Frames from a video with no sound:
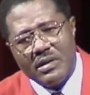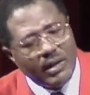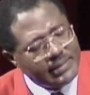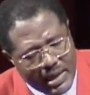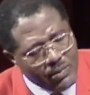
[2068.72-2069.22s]

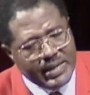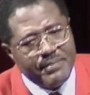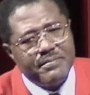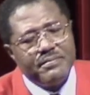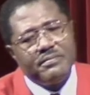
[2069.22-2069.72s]
God dealt with
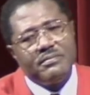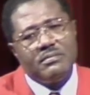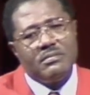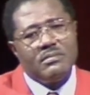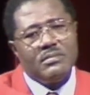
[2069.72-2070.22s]
them.
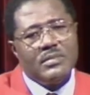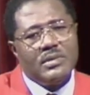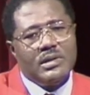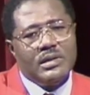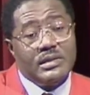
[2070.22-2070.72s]

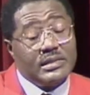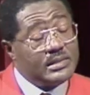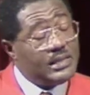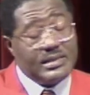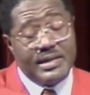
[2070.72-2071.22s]
This is
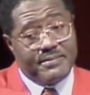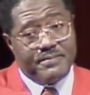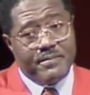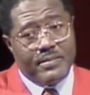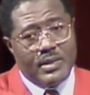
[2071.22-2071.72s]
the thing.
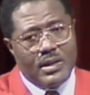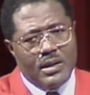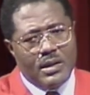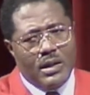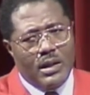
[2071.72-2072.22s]

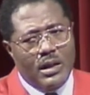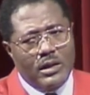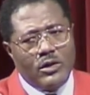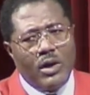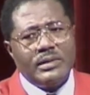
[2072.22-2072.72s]

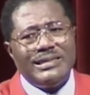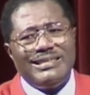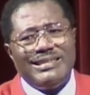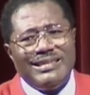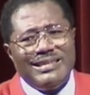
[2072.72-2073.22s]
Don't
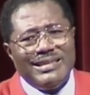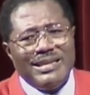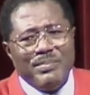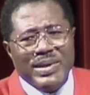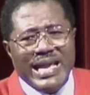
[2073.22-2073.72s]

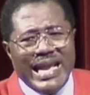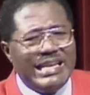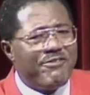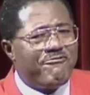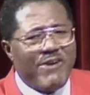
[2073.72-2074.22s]
be a
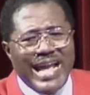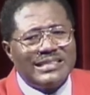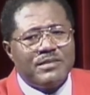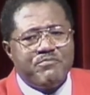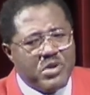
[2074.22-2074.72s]

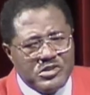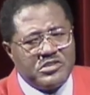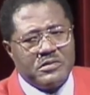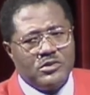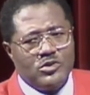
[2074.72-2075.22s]
defiant
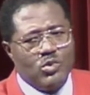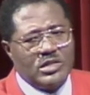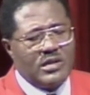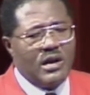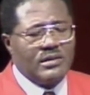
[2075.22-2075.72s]
person
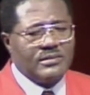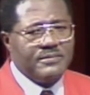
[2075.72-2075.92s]
towards God.